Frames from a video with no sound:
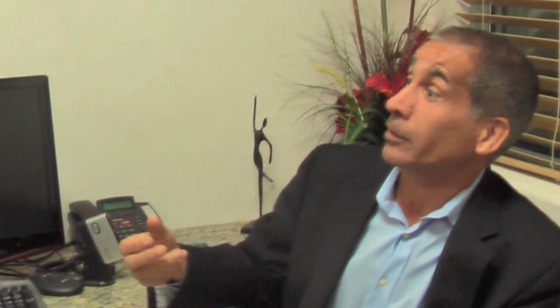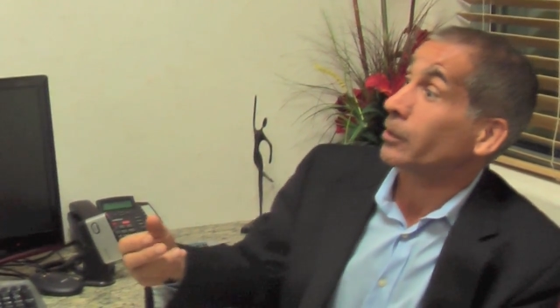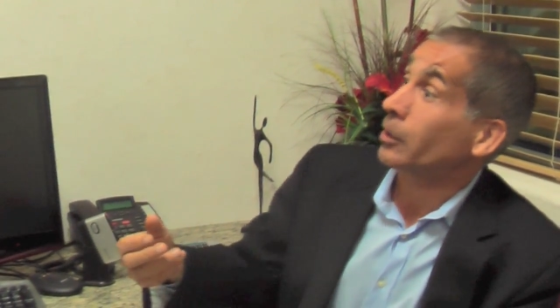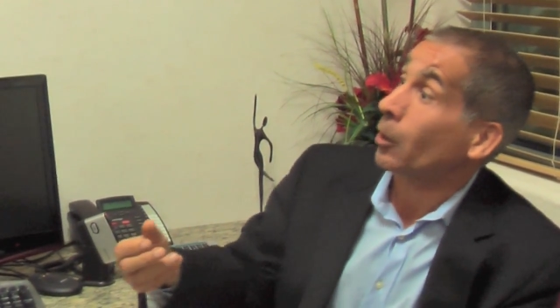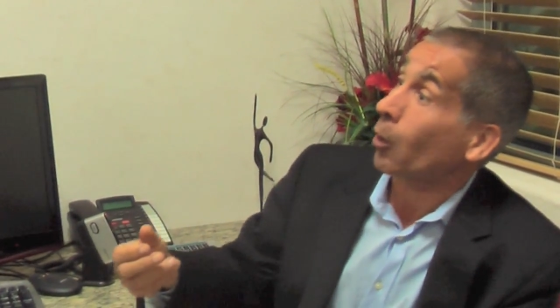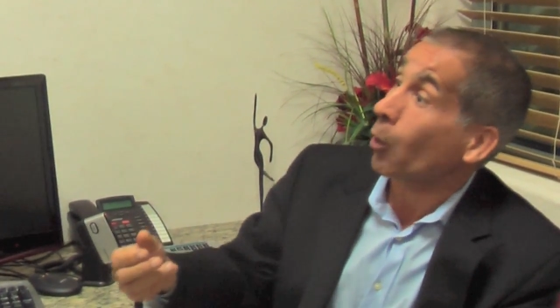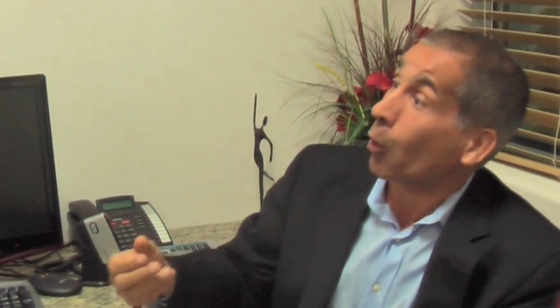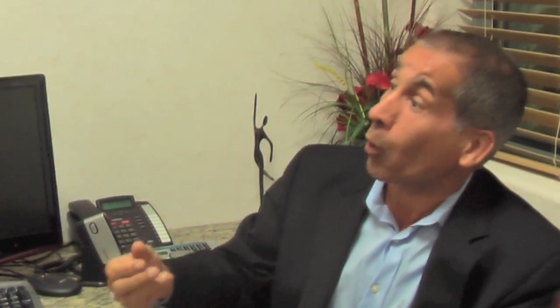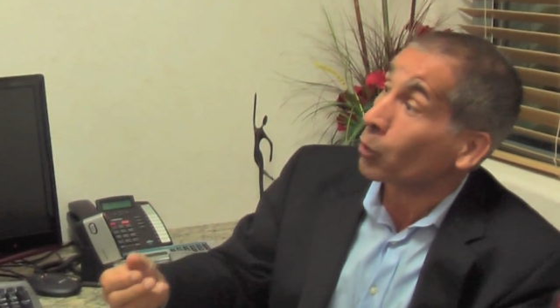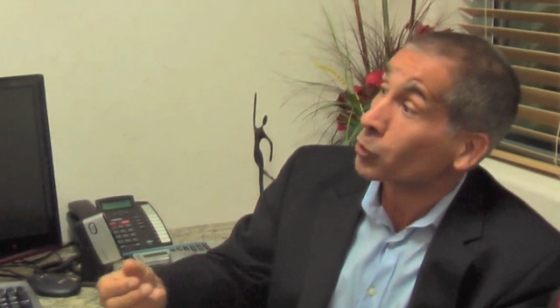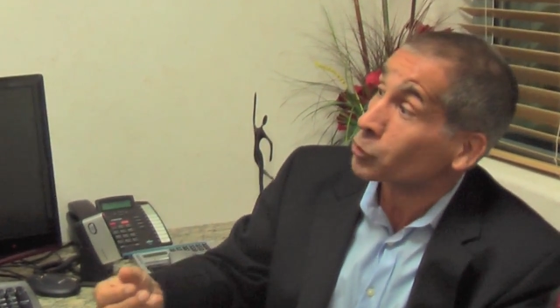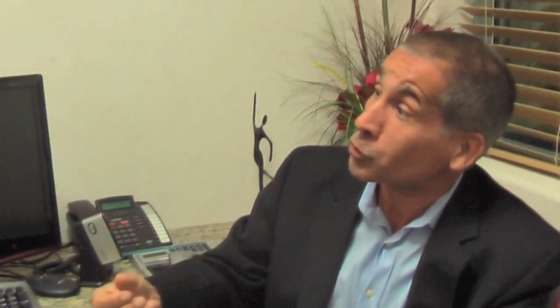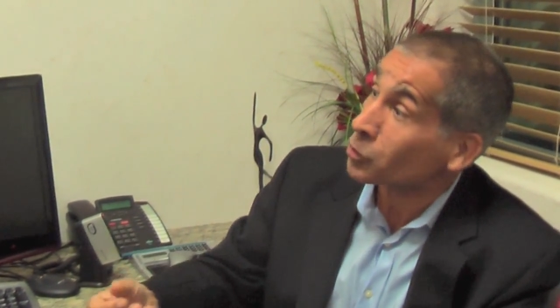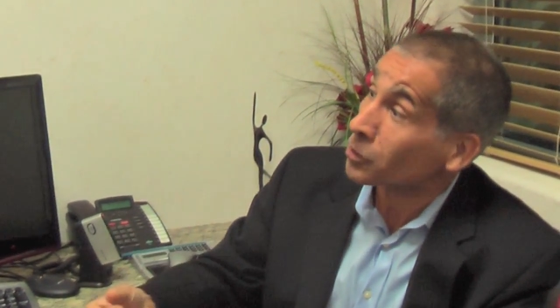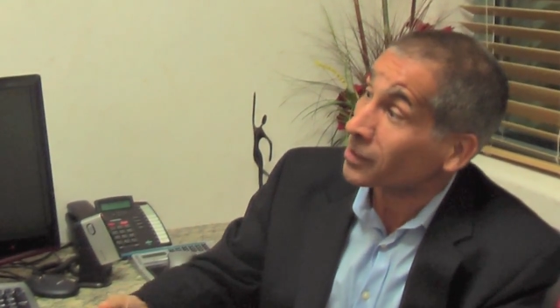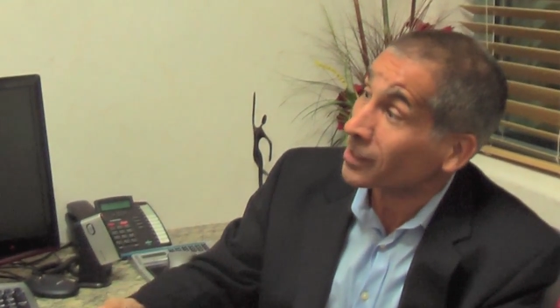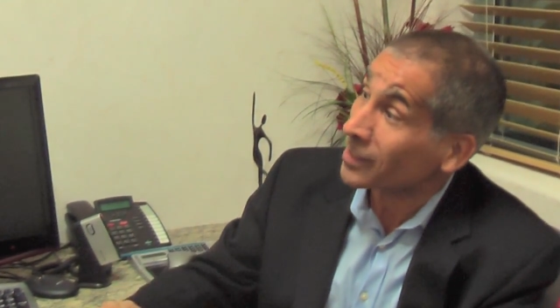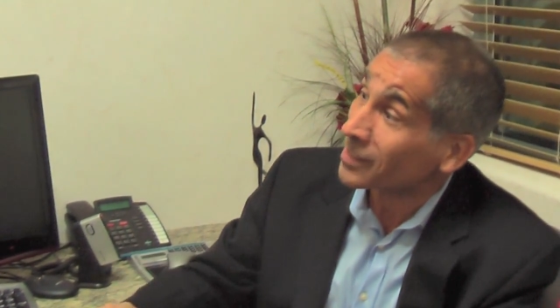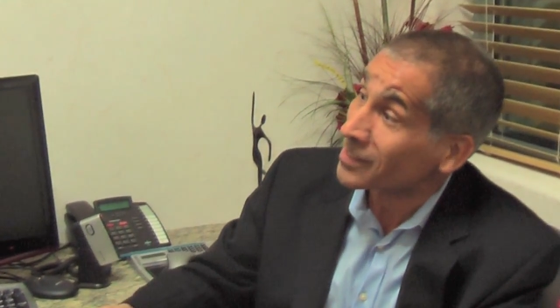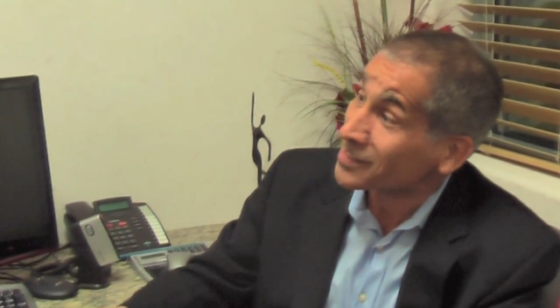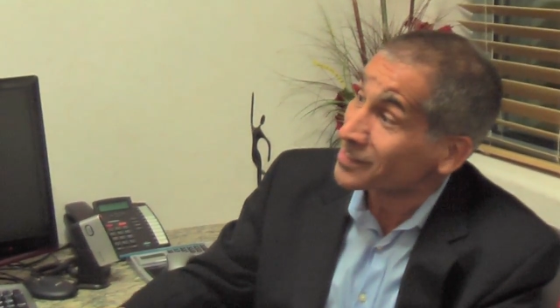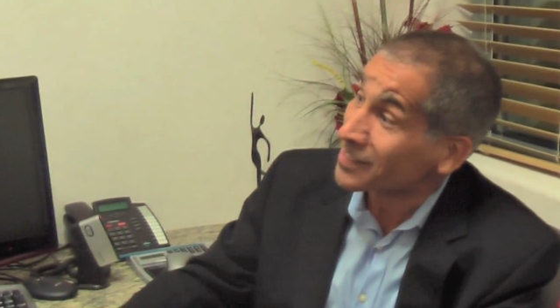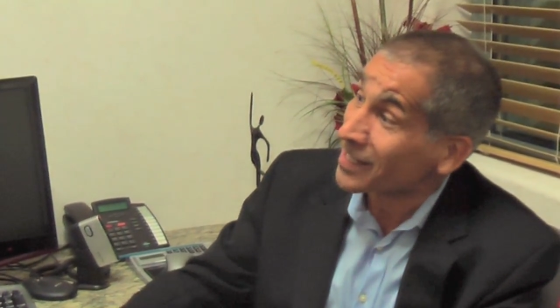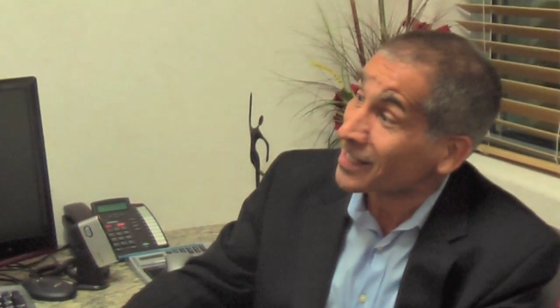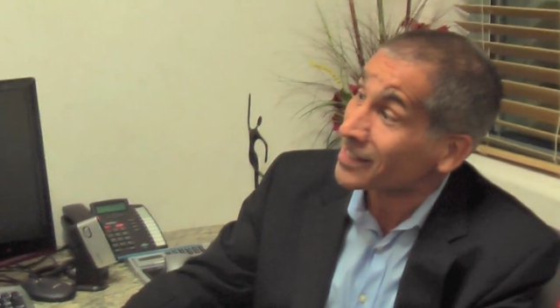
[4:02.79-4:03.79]
They also
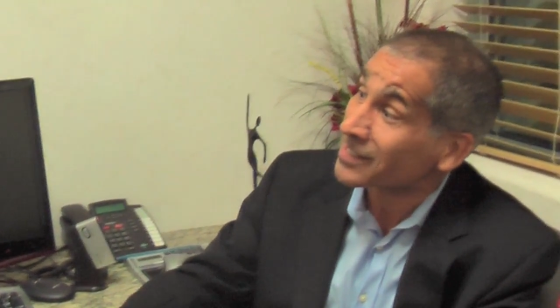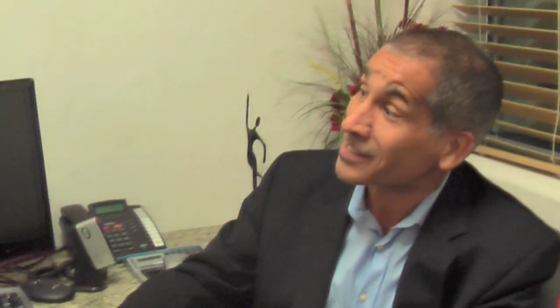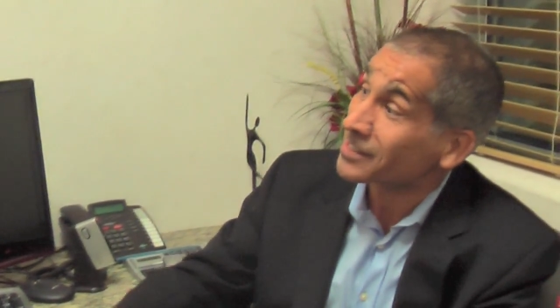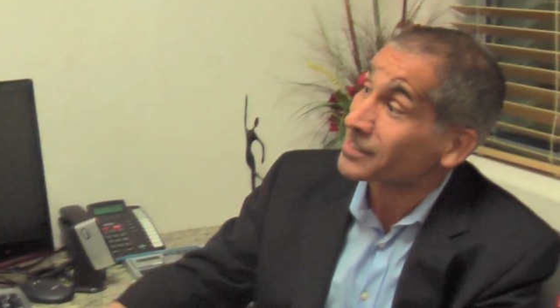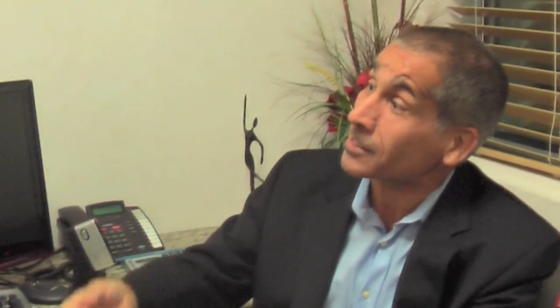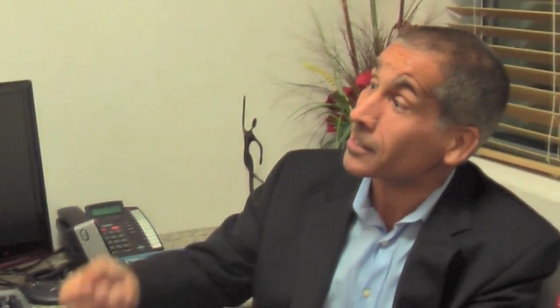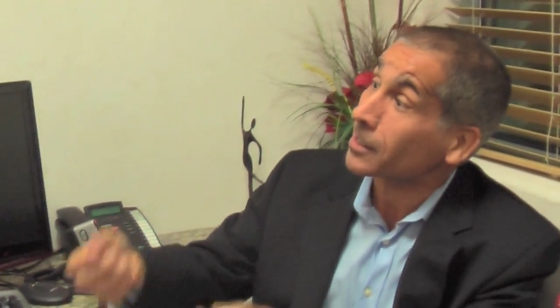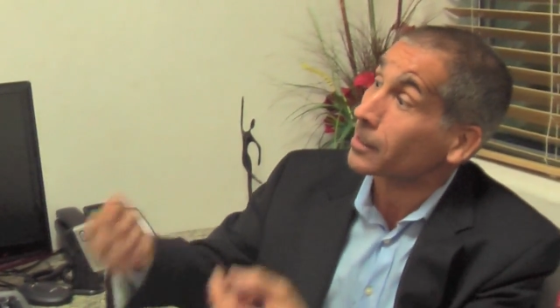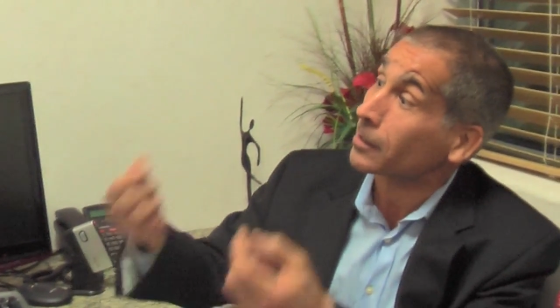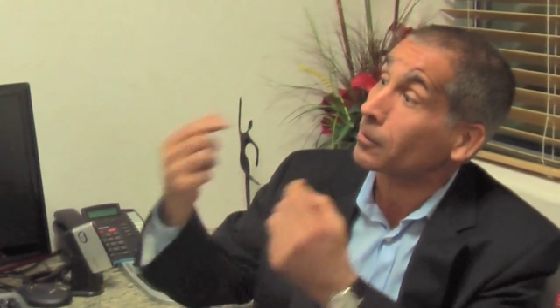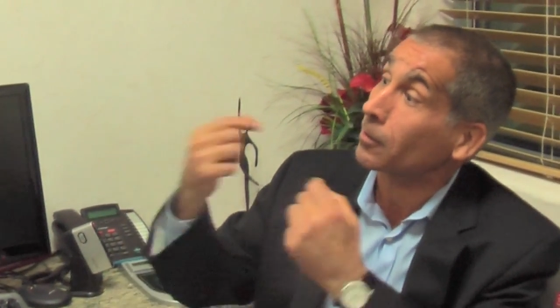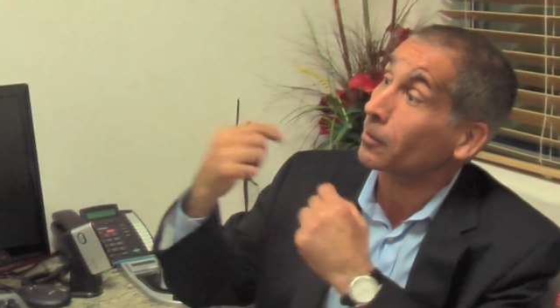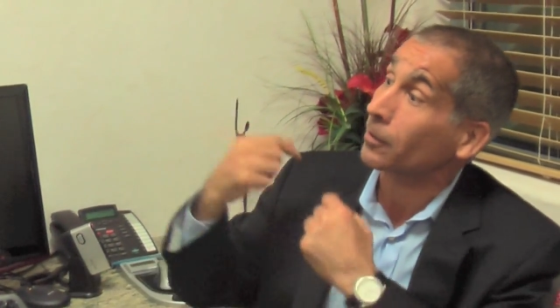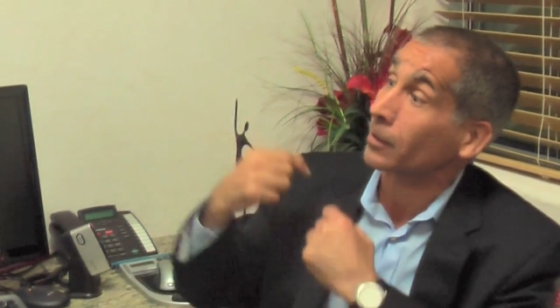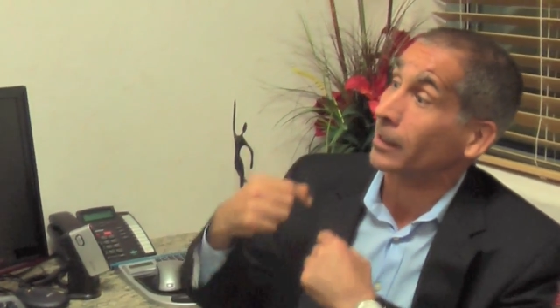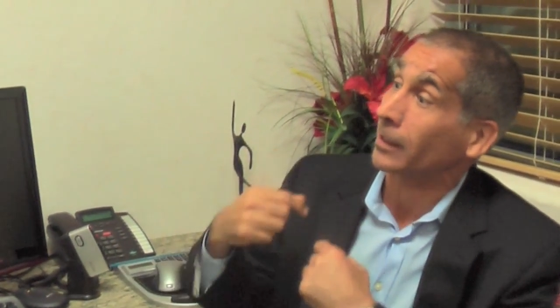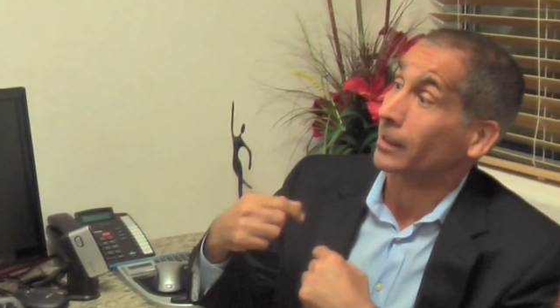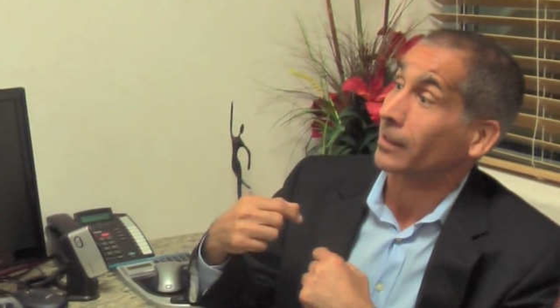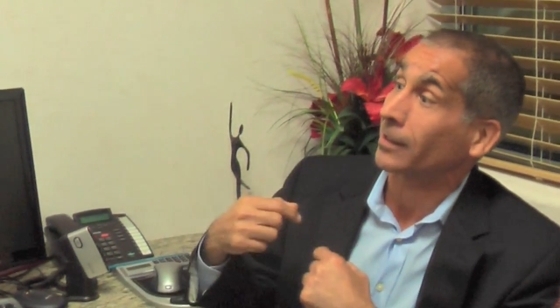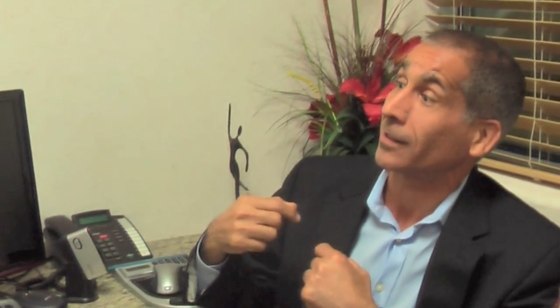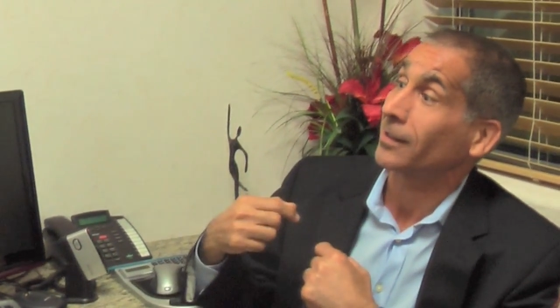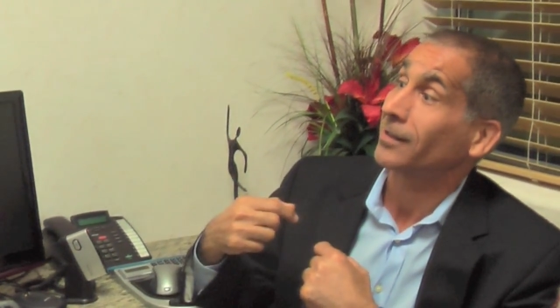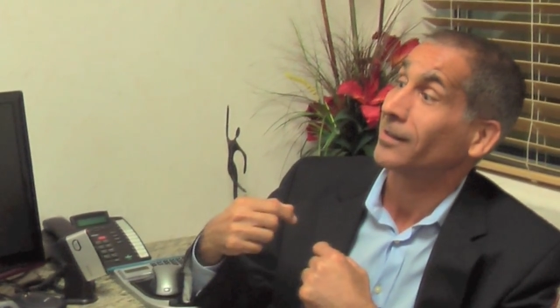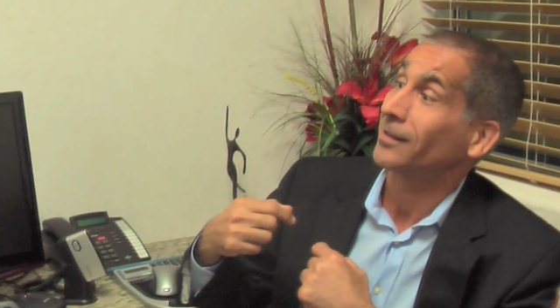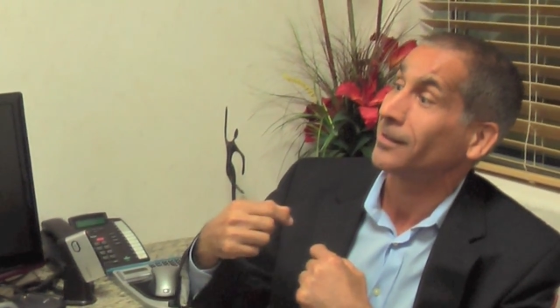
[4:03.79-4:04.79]
can send
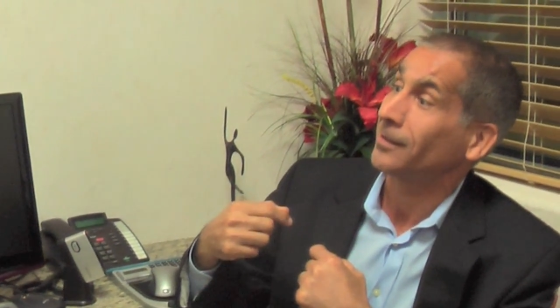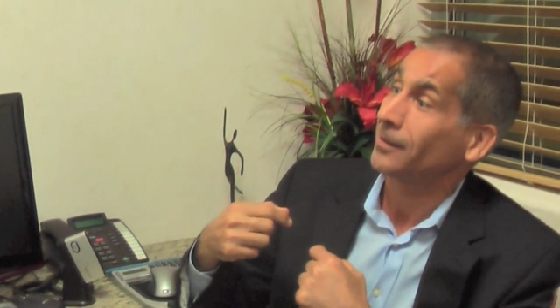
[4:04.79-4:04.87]
signaling,